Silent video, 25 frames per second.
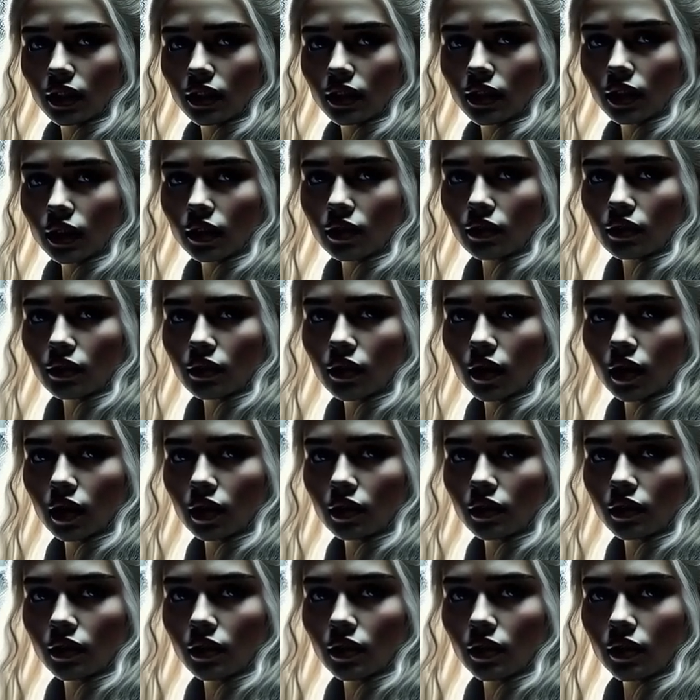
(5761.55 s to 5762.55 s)
Still,
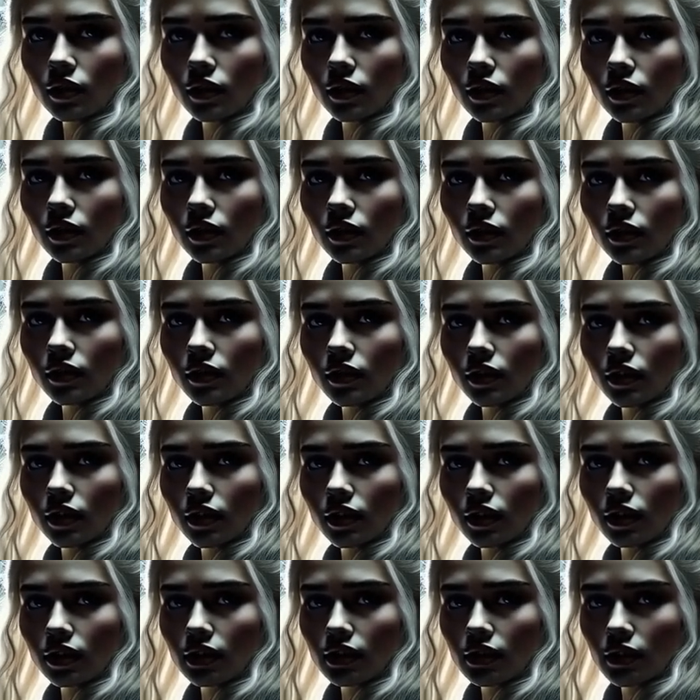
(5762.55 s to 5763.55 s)
it felt right.
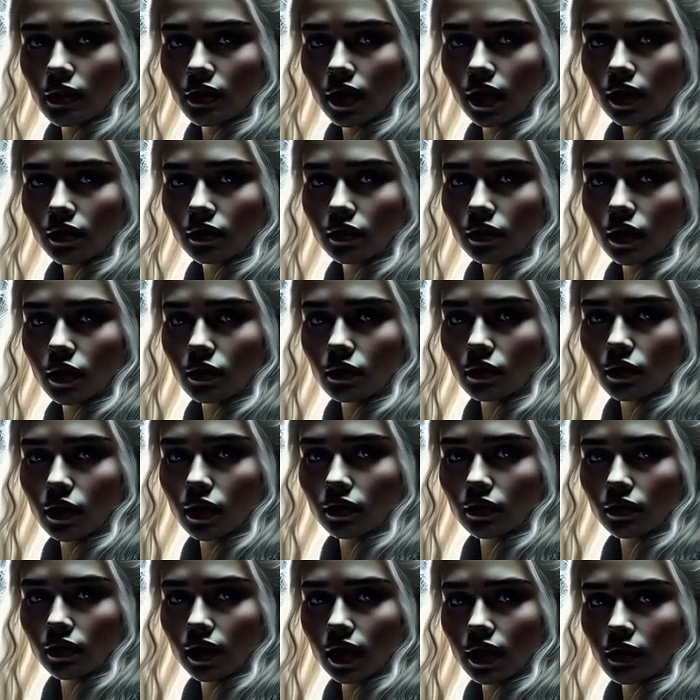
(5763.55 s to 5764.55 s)
That night, back in the
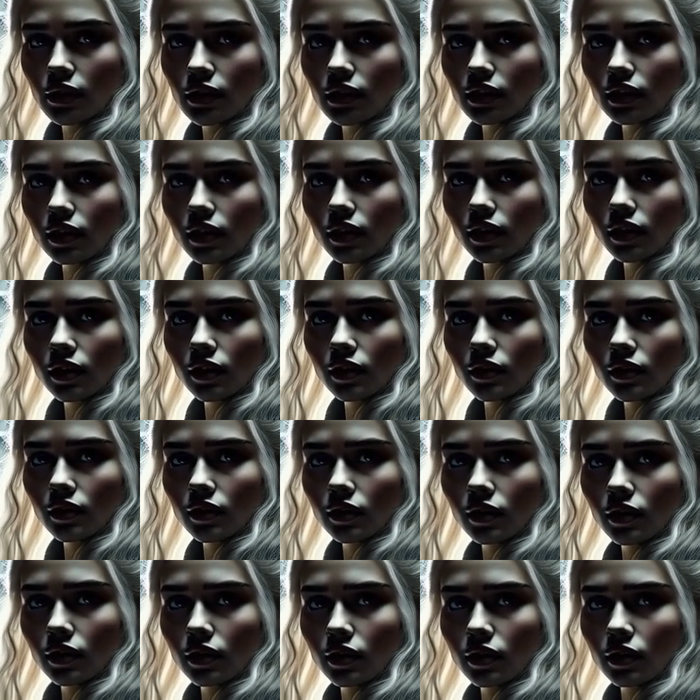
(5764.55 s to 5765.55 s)
keep's lesser
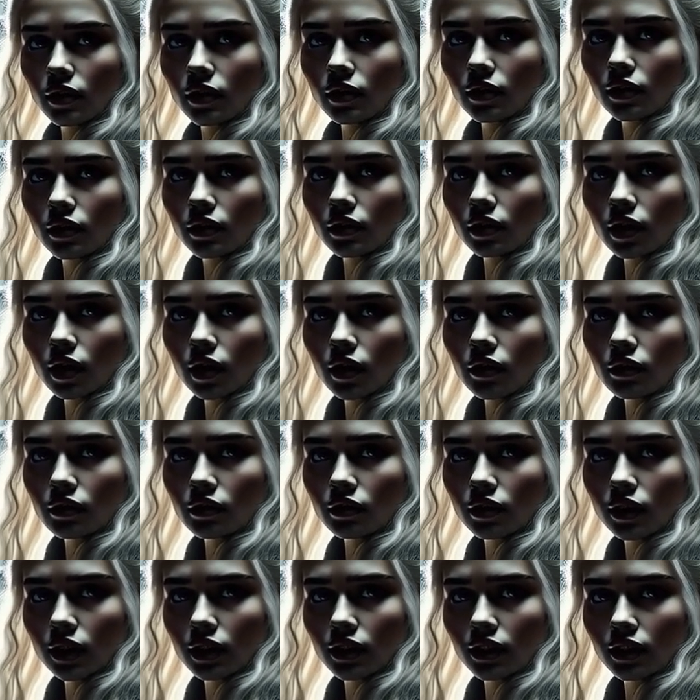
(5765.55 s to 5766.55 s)
audience chamber,
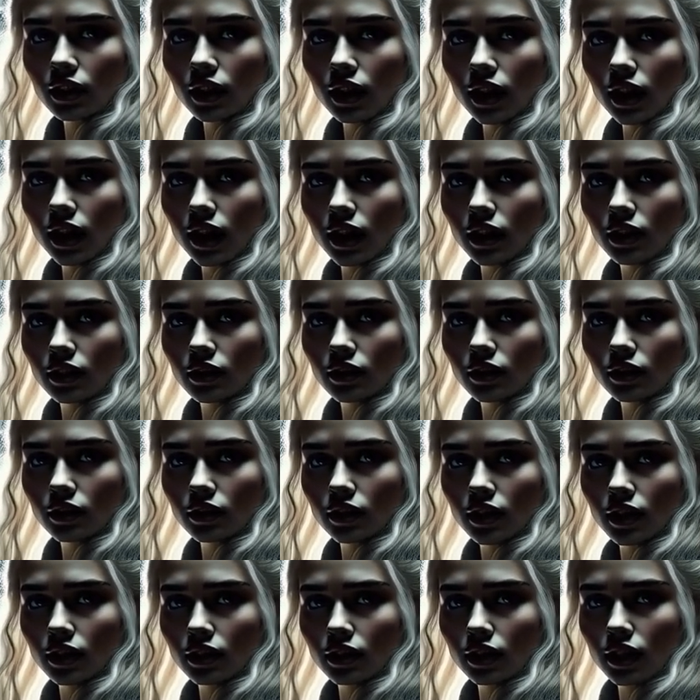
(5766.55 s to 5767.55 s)
Daenerys convened with her
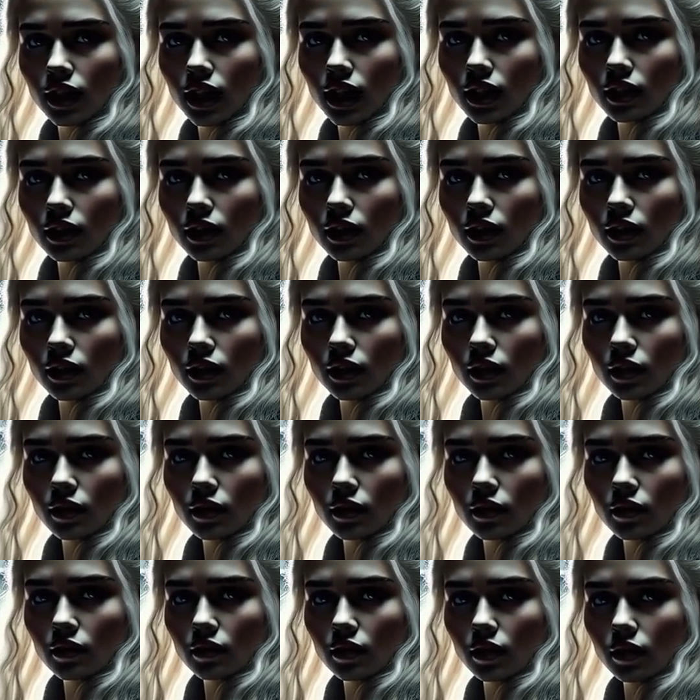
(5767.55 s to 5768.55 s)
closest
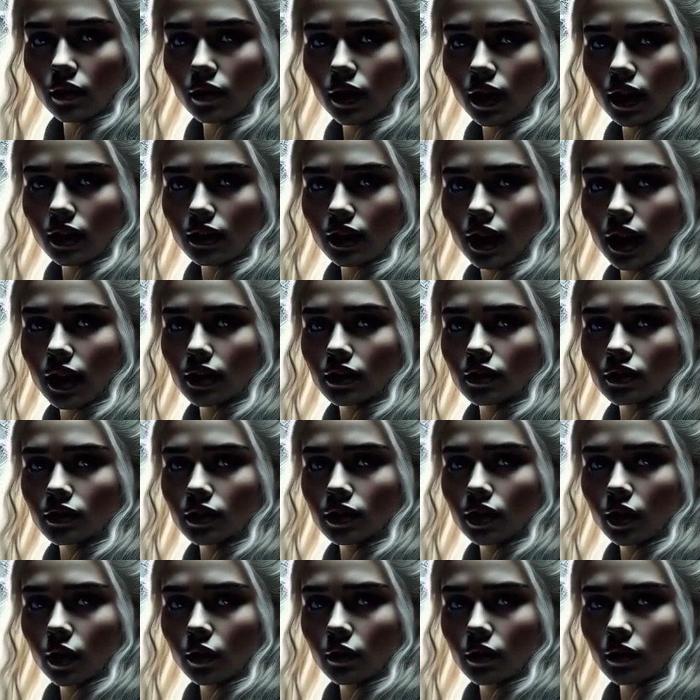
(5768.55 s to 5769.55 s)
counselors Tyrion,
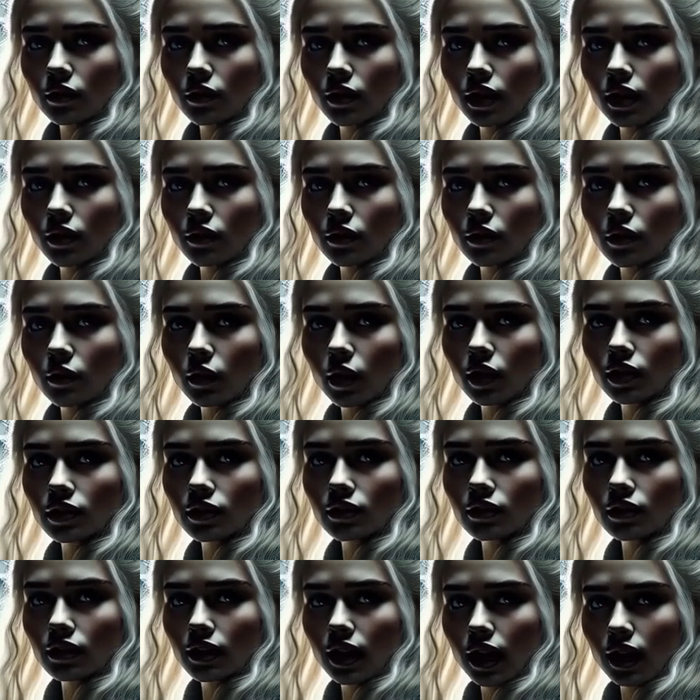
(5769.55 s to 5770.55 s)
Missandei, Grey
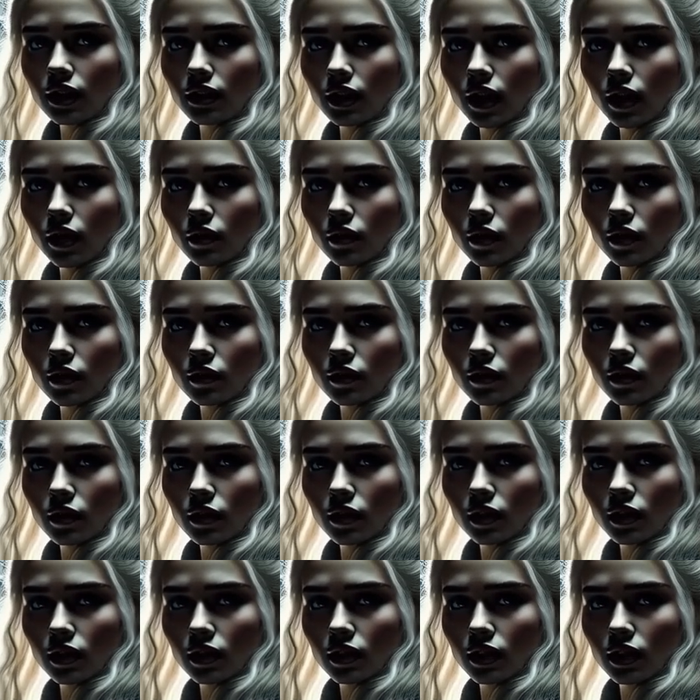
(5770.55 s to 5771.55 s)
Worm, Yora,
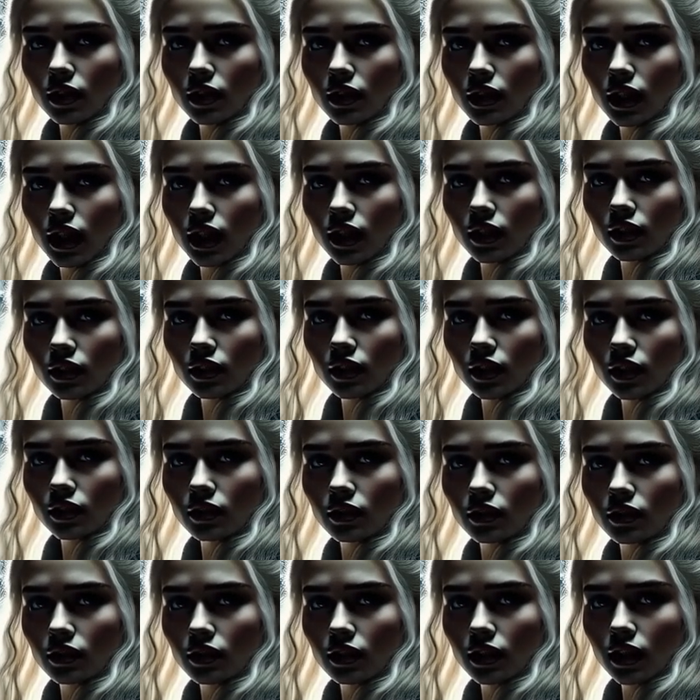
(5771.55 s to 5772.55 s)
and a handful of
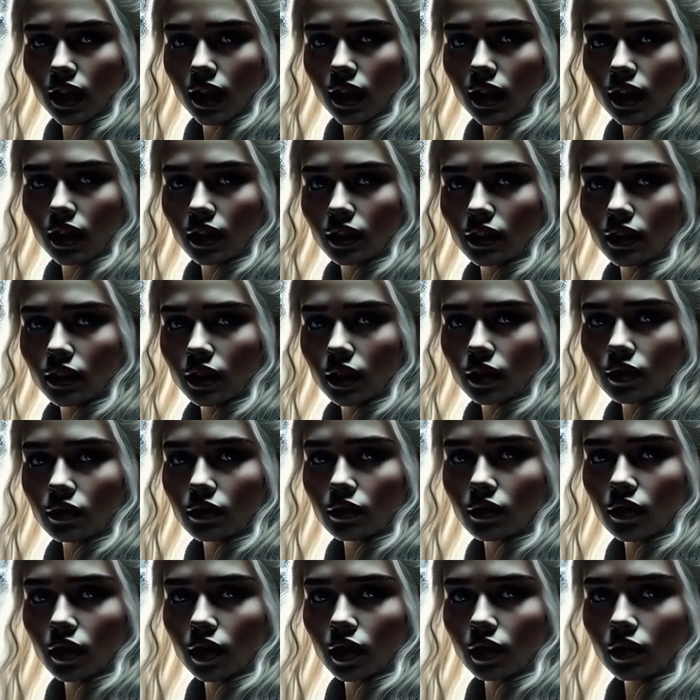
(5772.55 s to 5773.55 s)
trusted captains who had
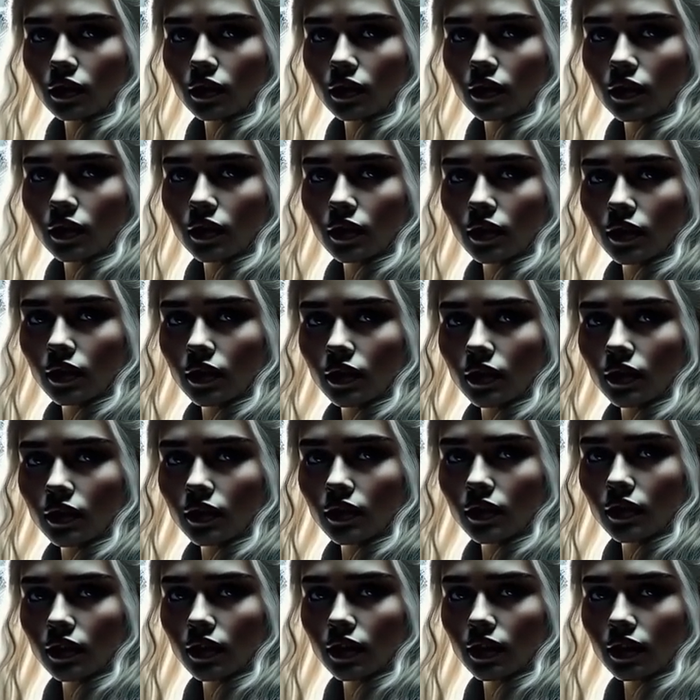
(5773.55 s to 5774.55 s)
fought loyally at
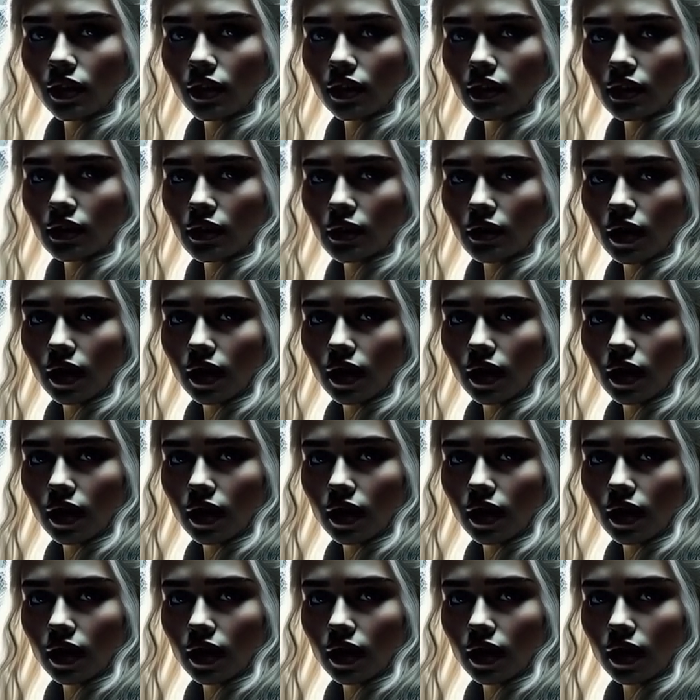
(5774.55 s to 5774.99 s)
her side.